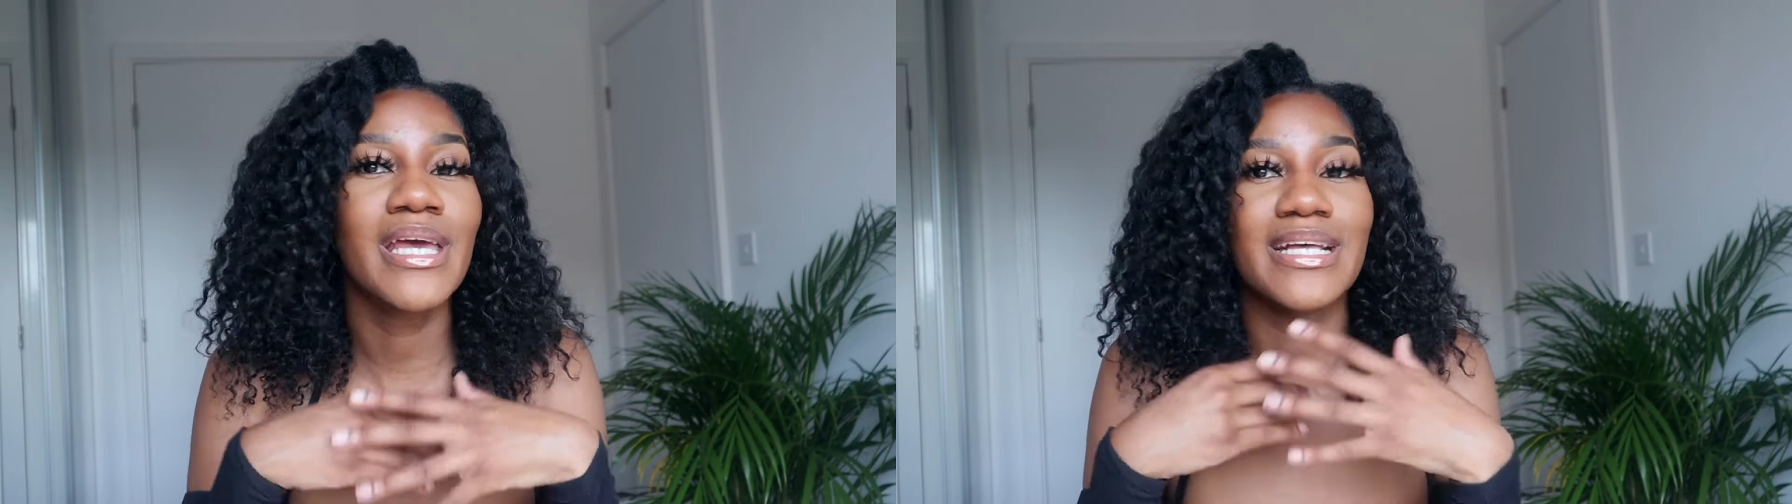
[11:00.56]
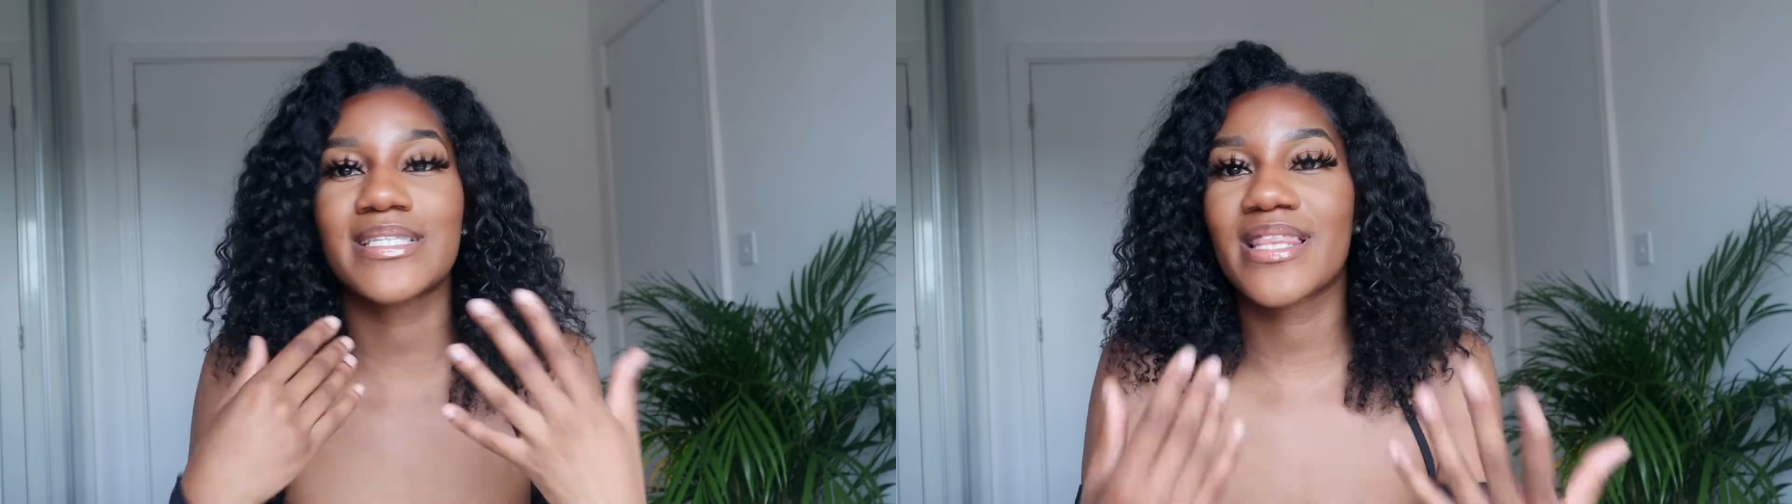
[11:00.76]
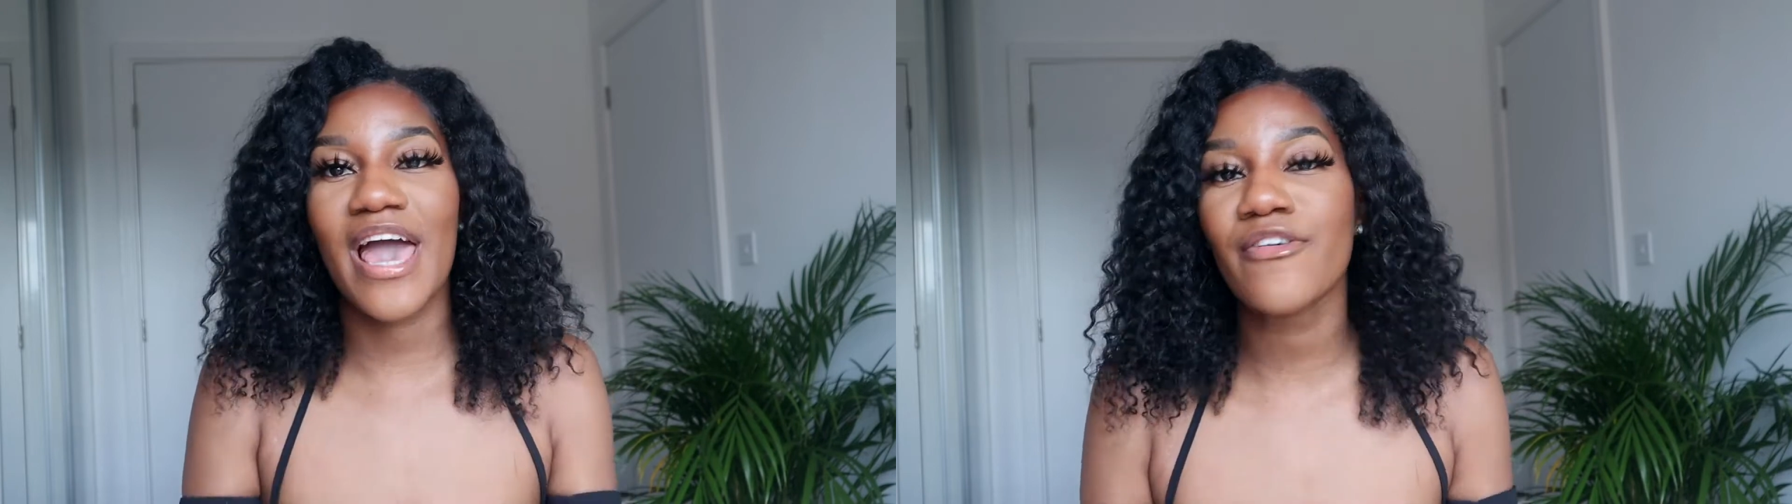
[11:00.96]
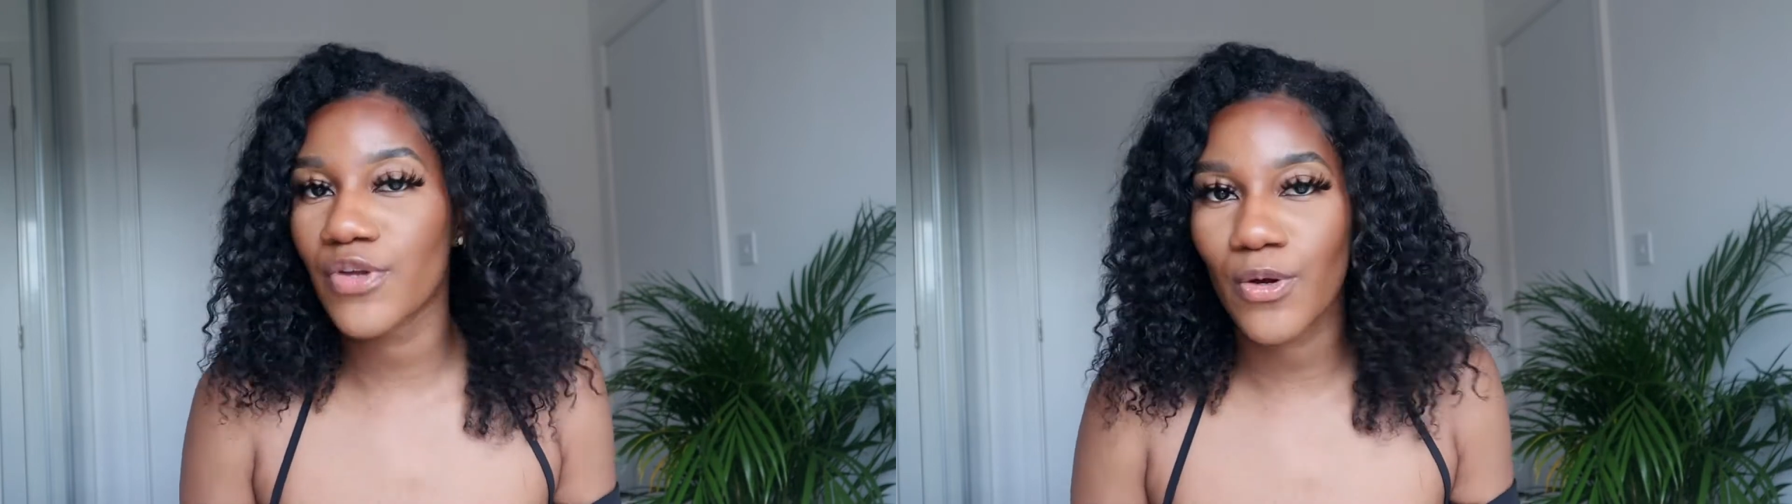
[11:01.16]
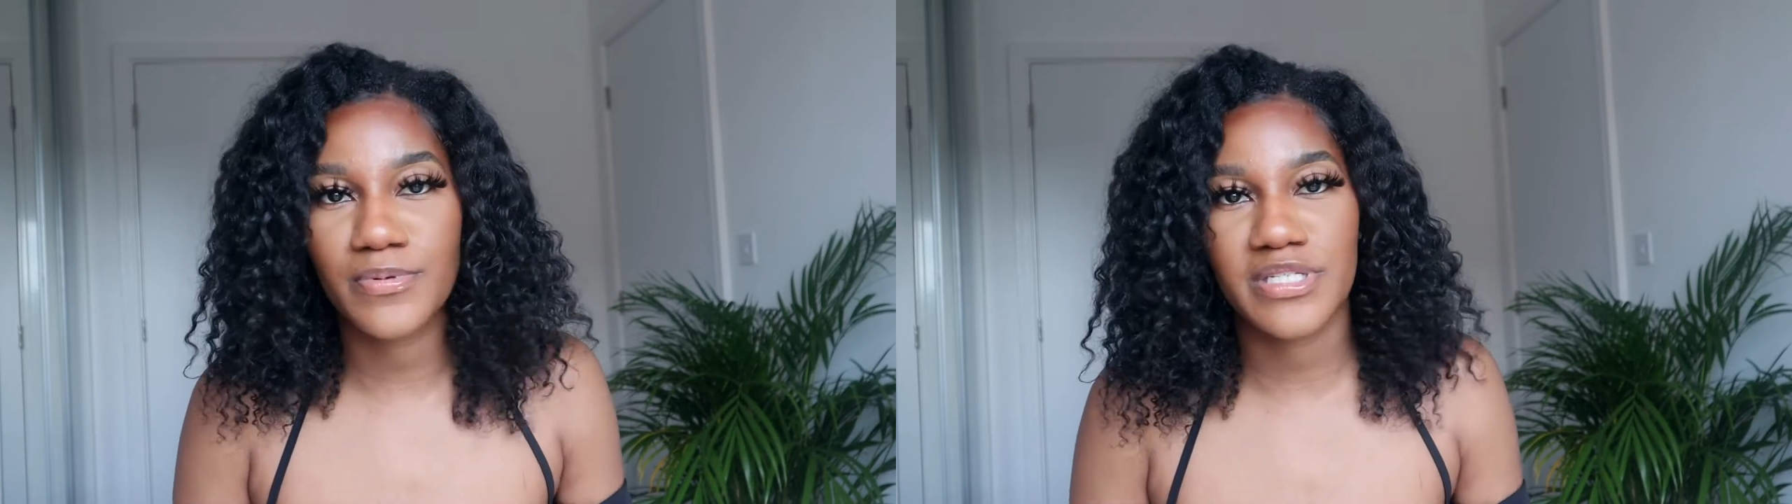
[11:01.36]
it's there for
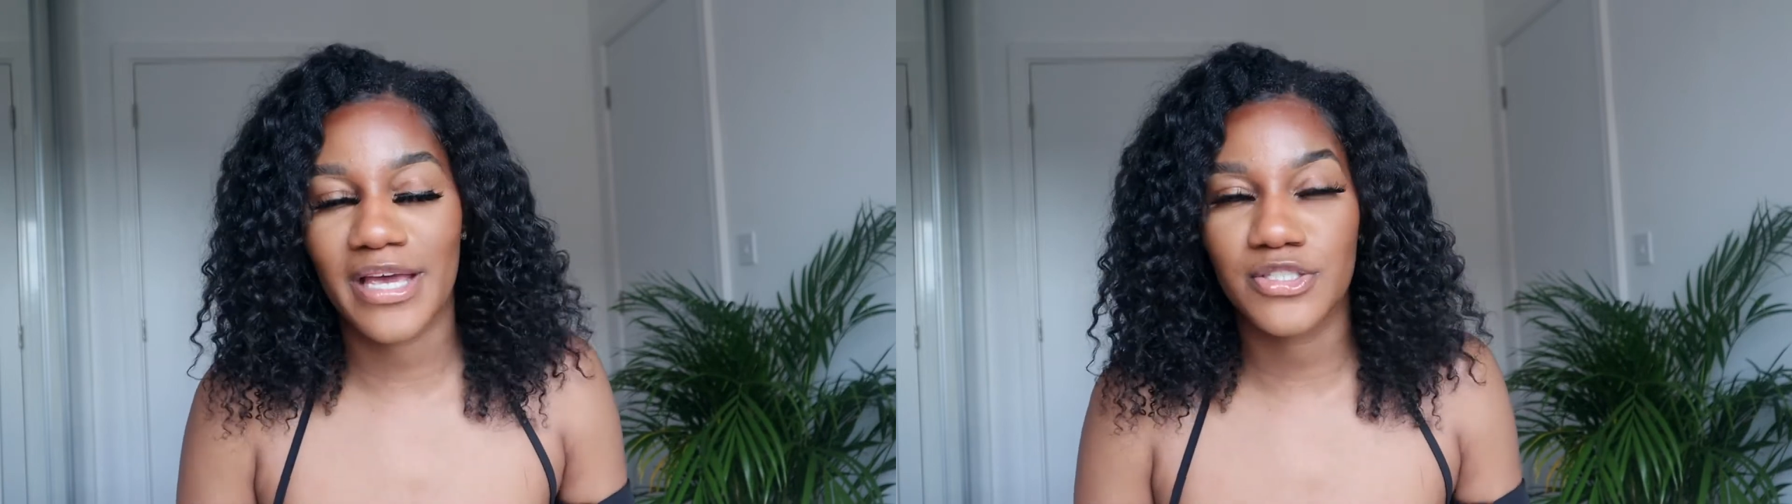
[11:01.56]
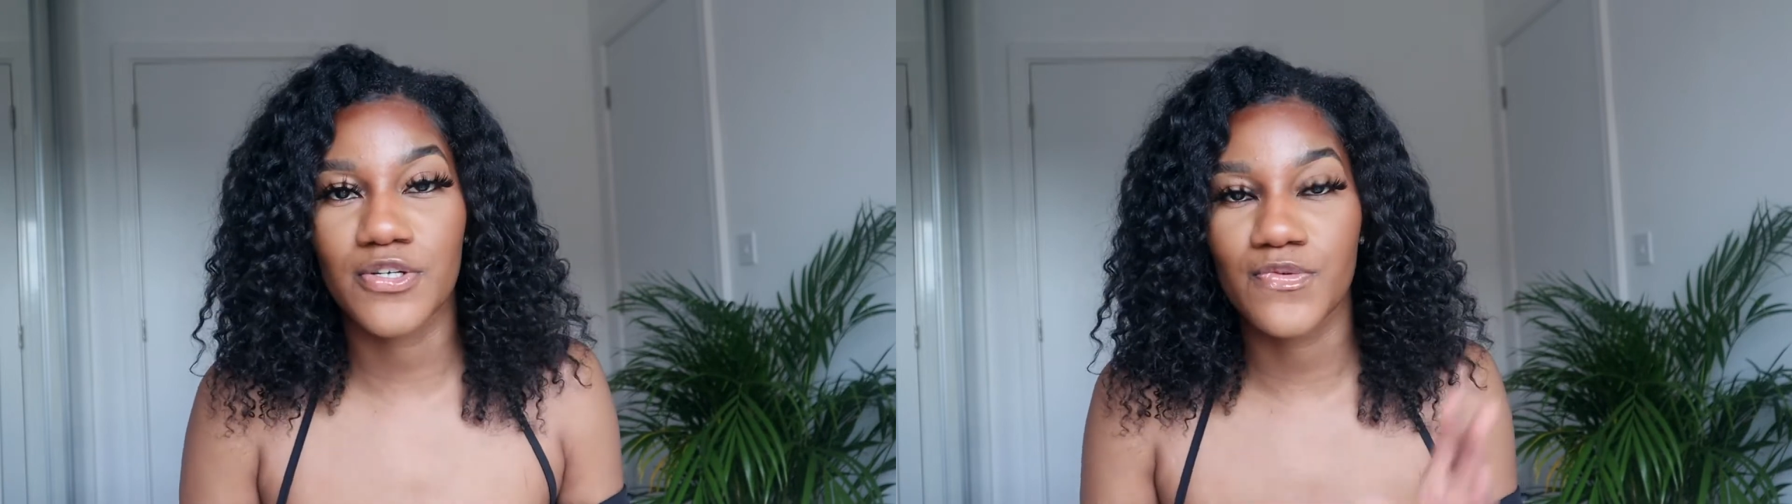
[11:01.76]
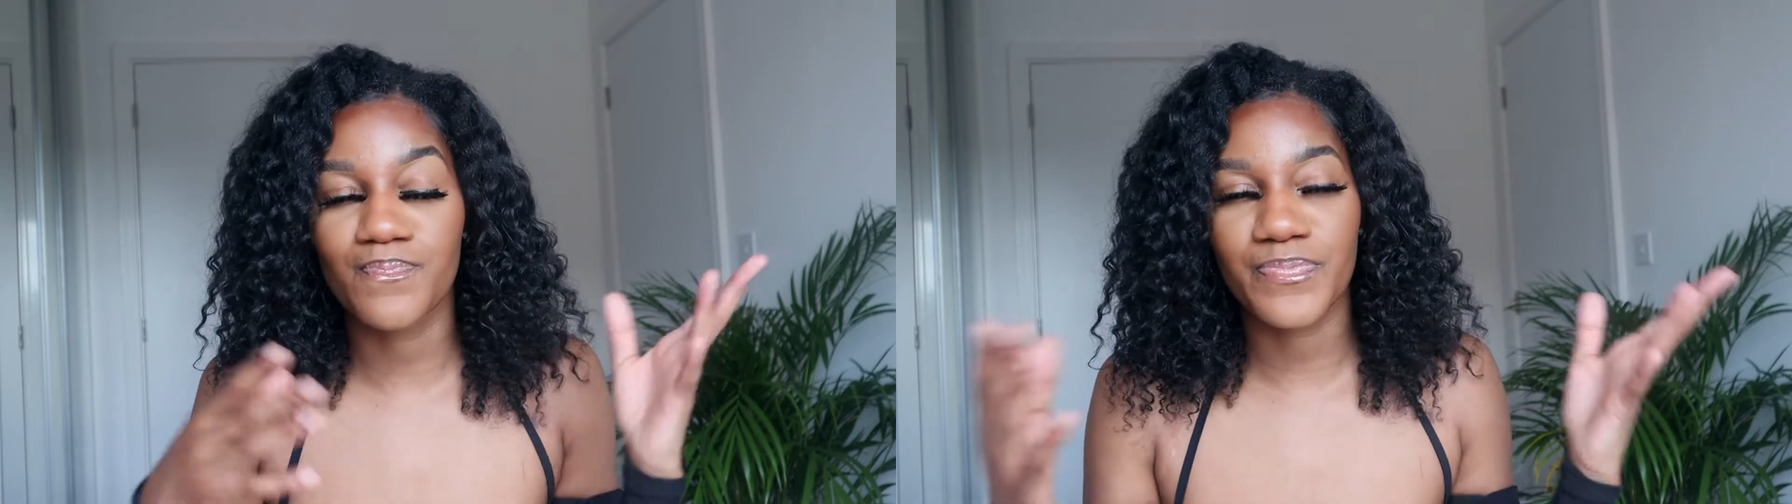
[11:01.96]
your protection.